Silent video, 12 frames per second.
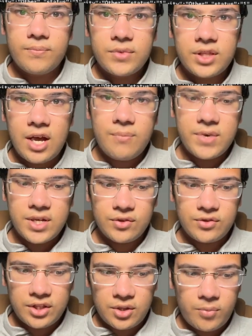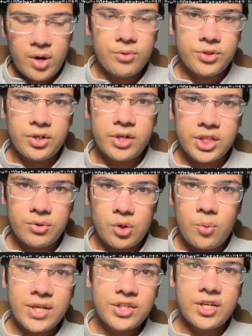That means that the browser is
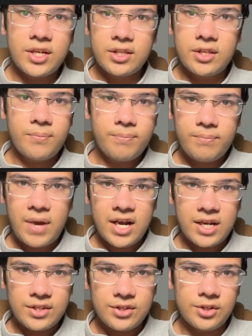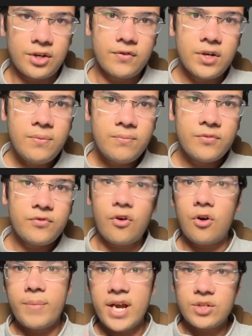requesting the backend server
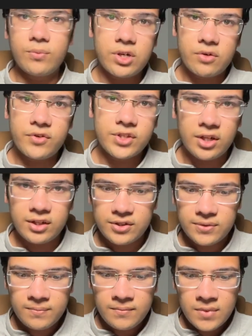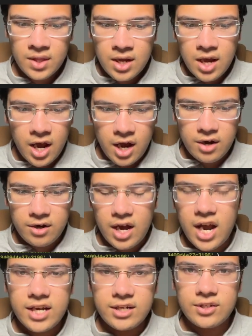for page 1 of results. And
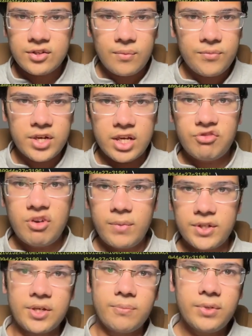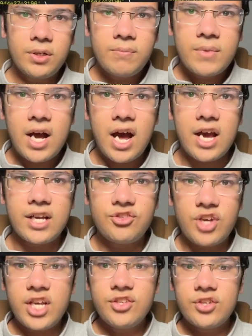I did something extremely simple. I
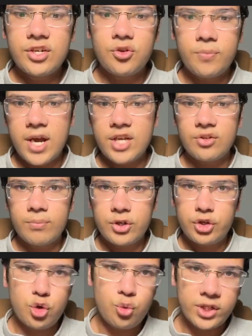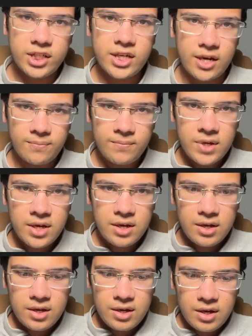changed it to page number 2 instead.
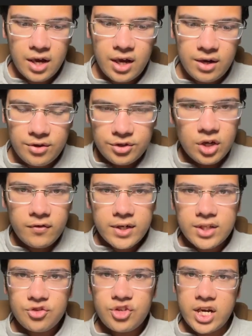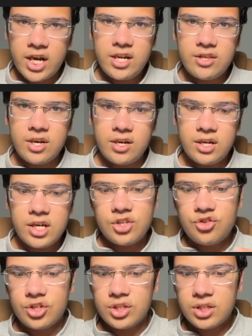And the server doesn't check anything. It
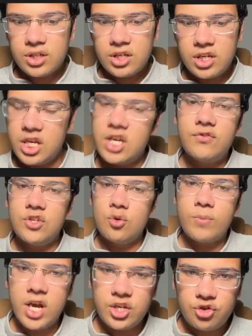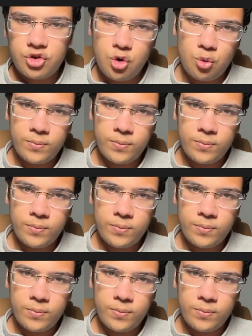just gives you page 2.